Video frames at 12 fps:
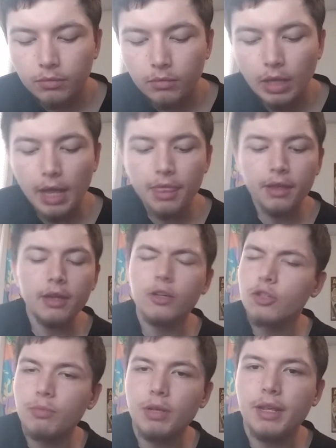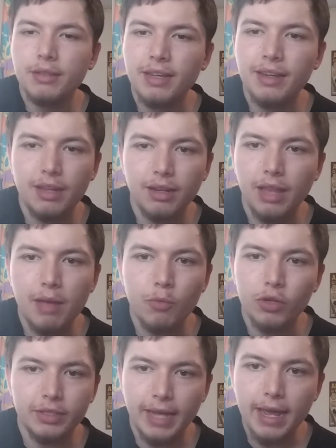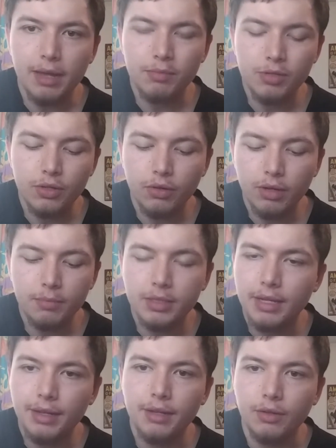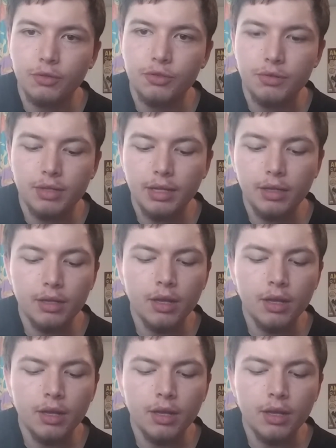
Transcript: I think I should be taking a lot more dabs, you know what I'm saying, don't you think?